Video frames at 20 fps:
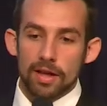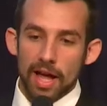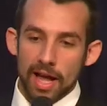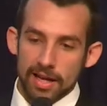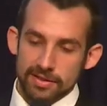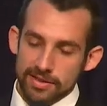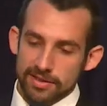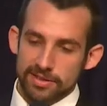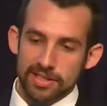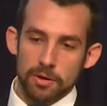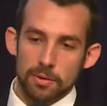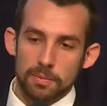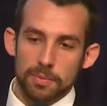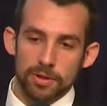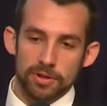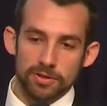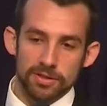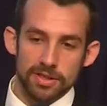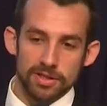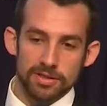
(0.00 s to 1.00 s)
as a disabled
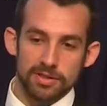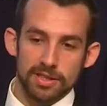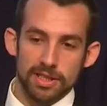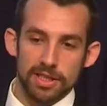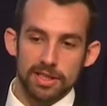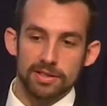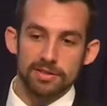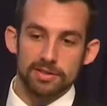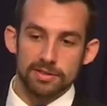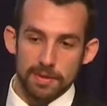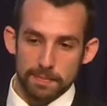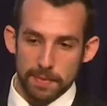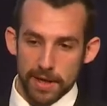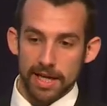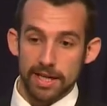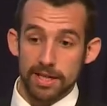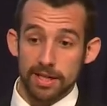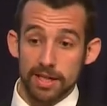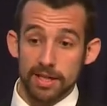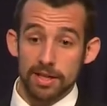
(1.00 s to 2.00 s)
person is seen as
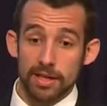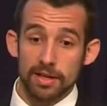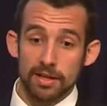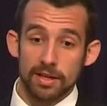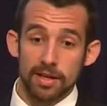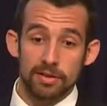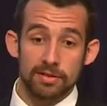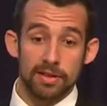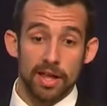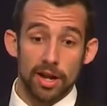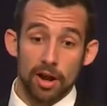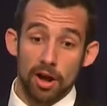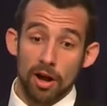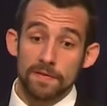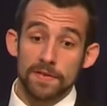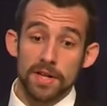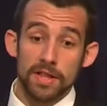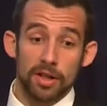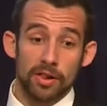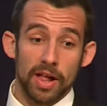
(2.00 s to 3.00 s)
dependent, is that
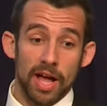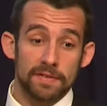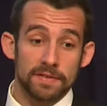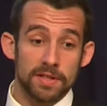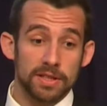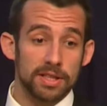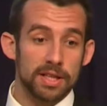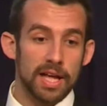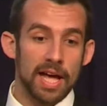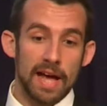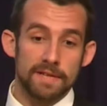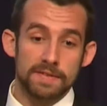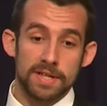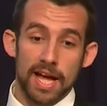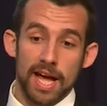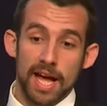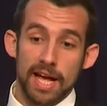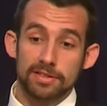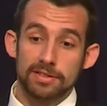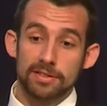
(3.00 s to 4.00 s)
often they'll have to
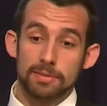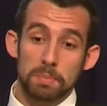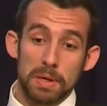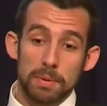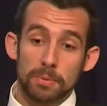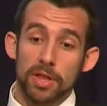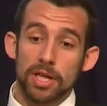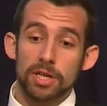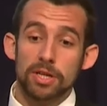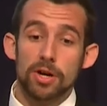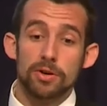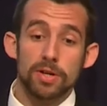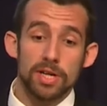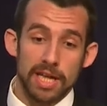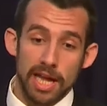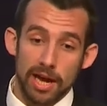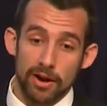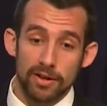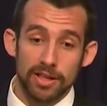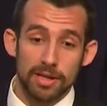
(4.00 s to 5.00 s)
ask people they know to
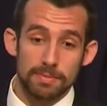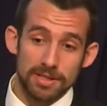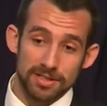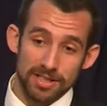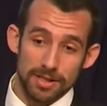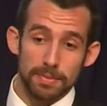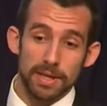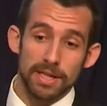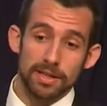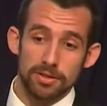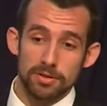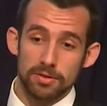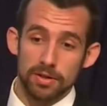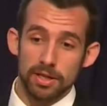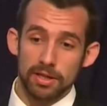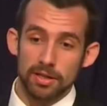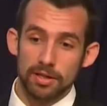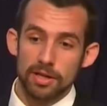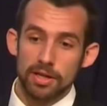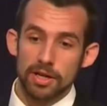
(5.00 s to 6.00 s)
carry them into the pit
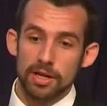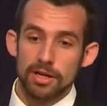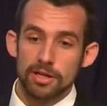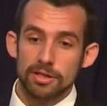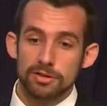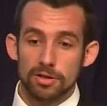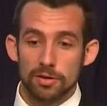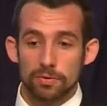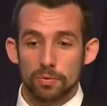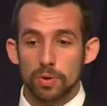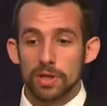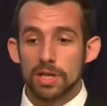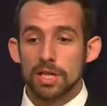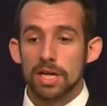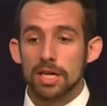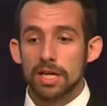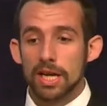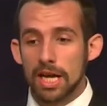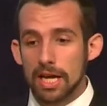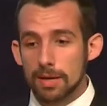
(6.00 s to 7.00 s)
latrine. So if we can
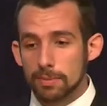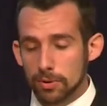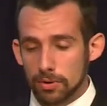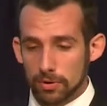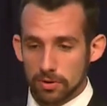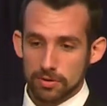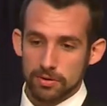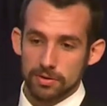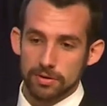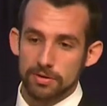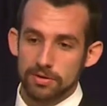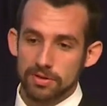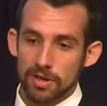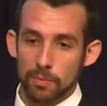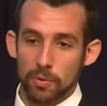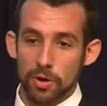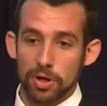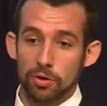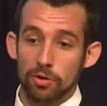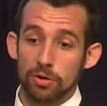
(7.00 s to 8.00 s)
enable
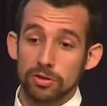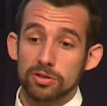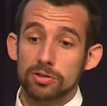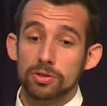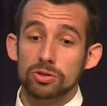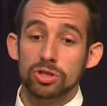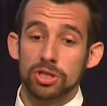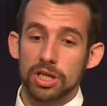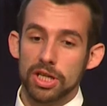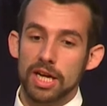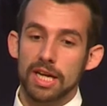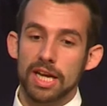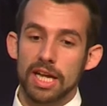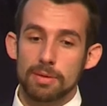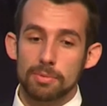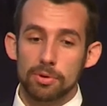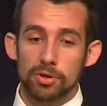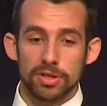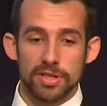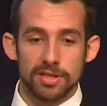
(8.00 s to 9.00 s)
someone, or a solution can
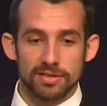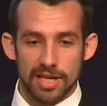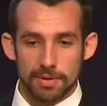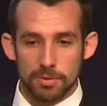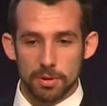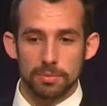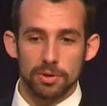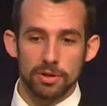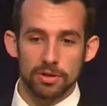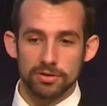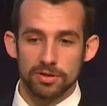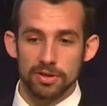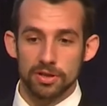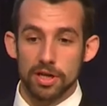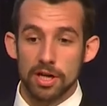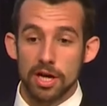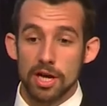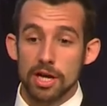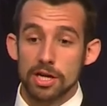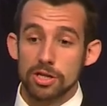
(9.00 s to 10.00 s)
enable a disabled
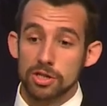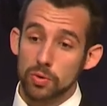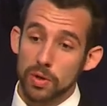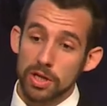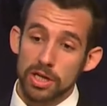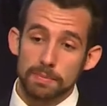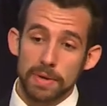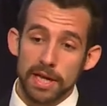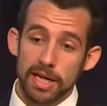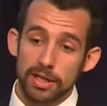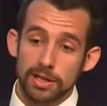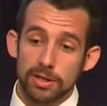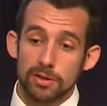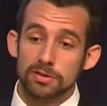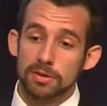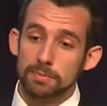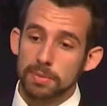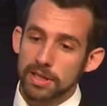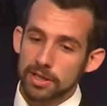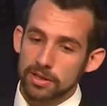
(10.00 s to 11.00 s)
person to independently
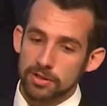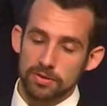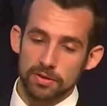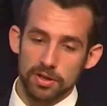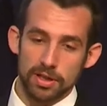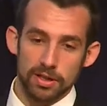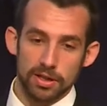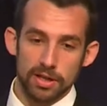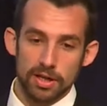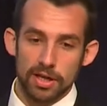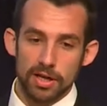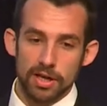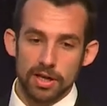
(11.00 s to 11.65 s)
use the pit latrine,